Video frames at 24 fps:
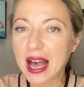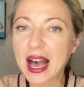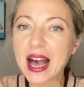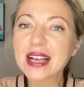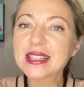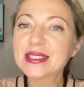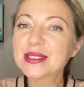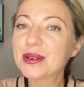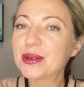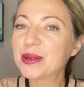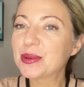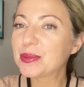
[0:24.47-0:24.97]

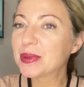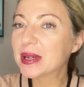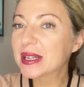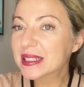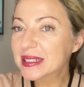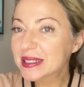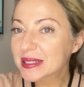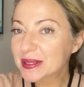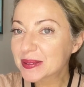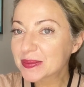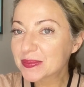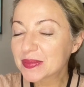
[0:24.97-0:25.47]
As
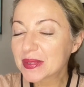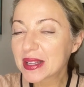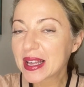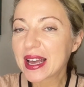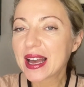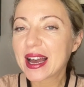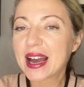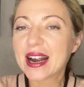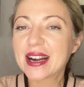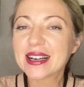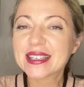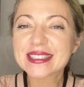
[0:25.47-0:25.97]
always,
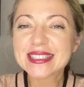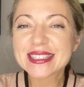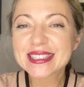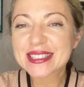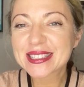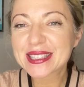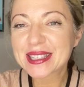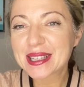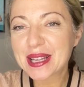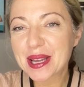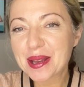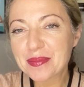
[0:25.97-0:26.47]
our
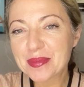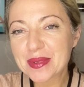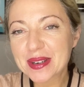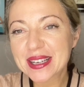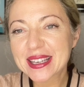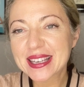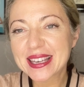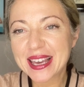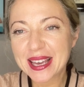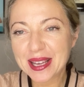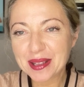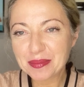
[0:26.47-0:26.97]

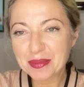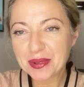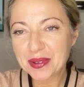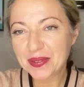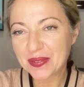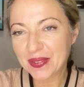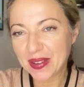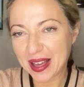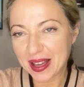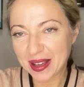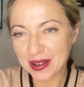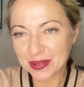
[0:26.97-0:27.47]
disclaimer can be
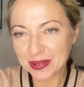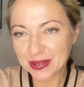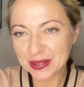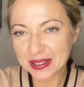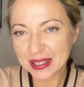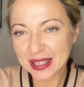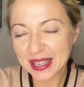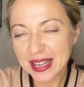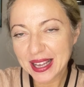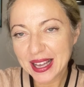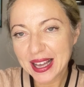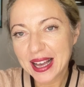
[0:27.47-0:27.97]

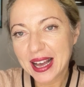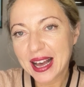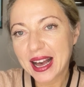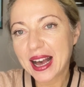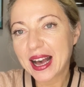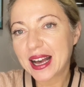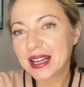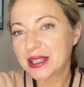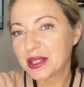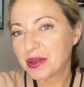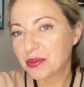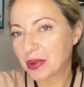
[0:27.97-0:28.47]
found
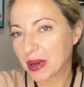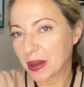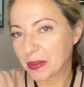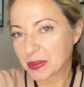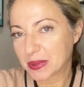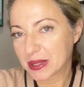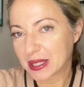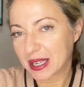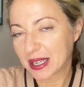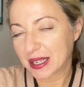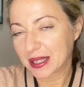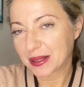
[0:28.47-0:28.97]
on the
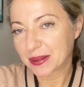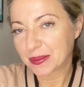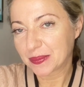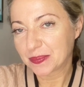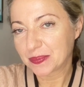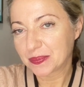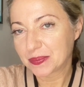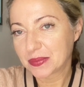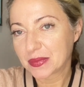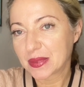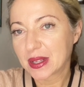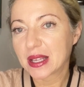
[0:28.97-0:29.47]
website,
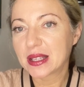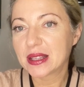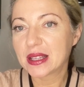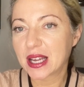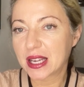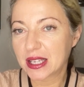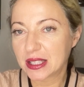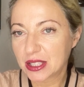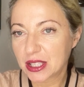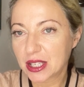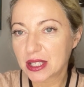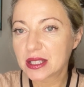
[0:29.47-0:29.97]

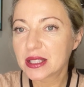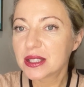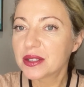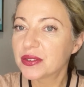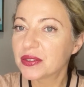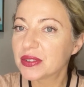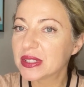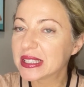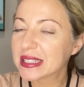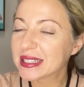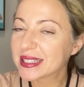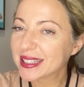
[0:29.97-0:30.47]

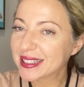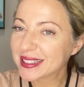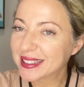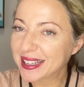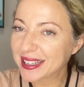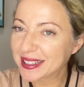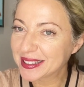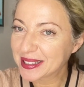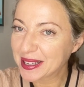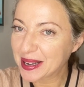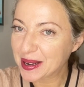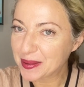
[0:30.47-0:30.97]

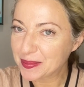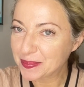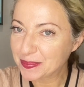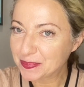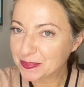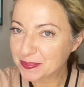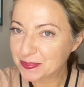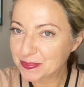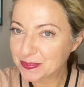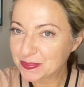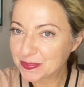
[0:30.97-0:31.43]
digestivereset.com.